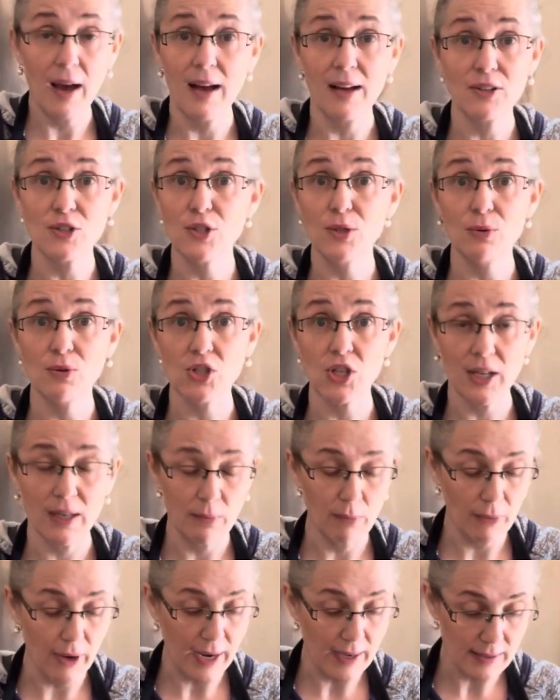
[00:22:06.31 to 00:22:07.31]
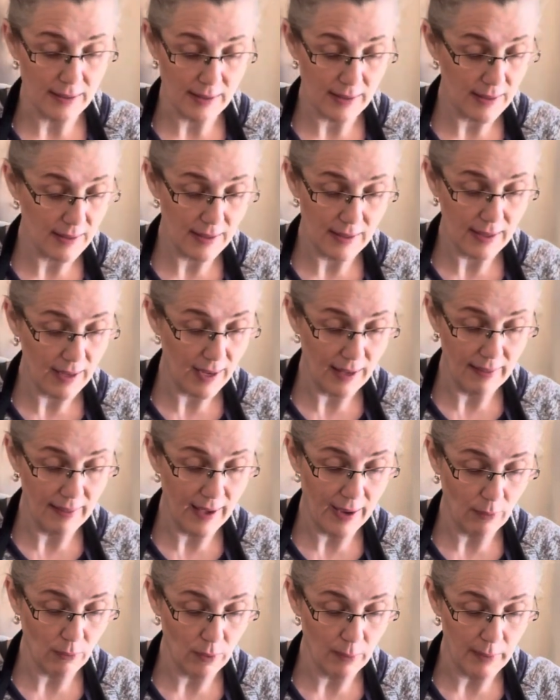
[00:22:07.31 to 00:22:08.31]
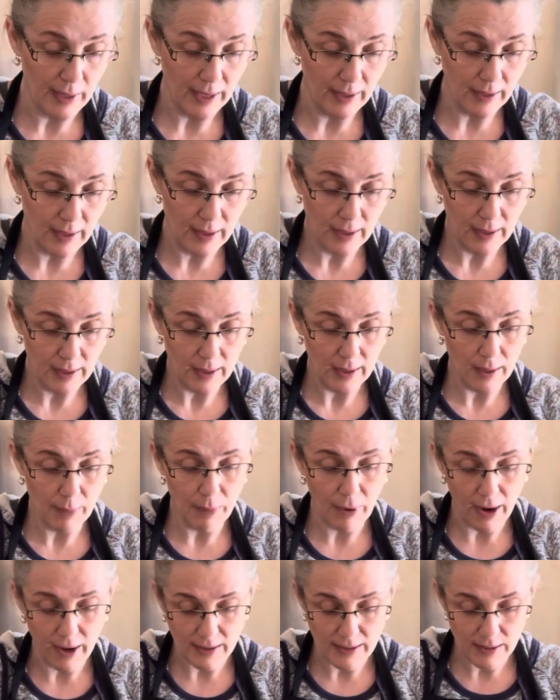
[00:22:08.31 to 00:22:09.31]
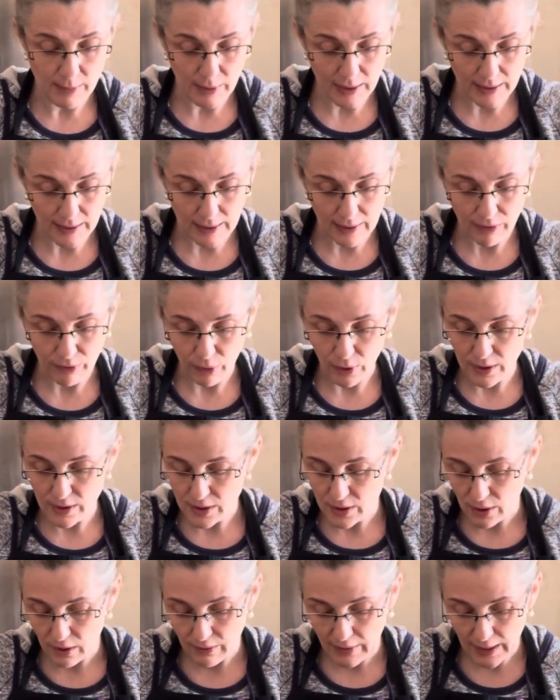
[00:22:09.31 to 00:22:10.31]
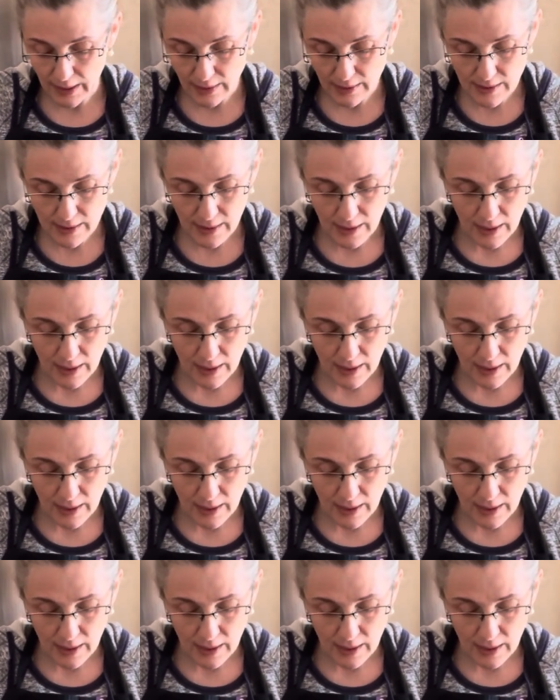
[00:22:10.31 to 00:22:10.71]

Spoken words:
2 chicken breasts, and that will make approximately 4 servings.